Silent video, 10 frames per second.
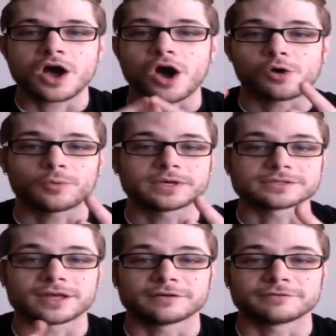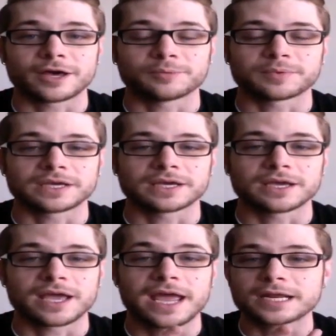always love
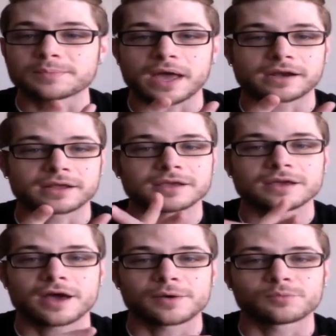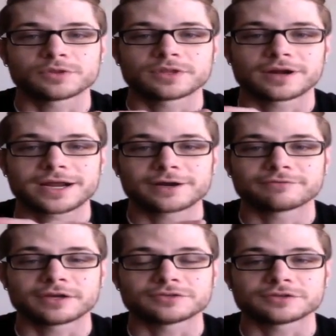helping anybody with their hair
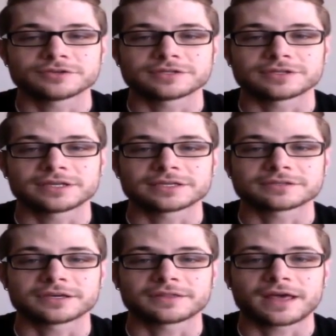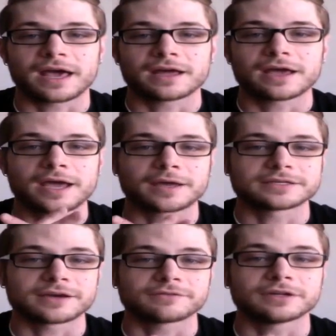ventures and things like that. I
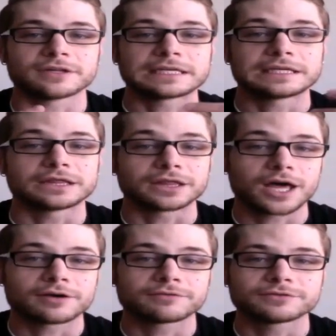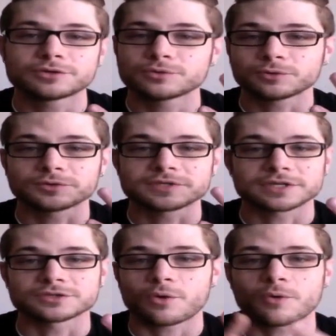definitely love tools
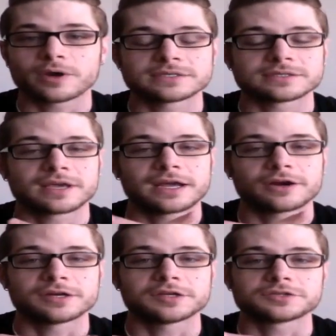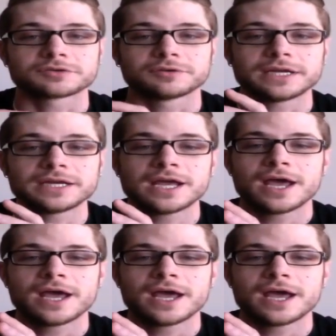and toys in the hair industry.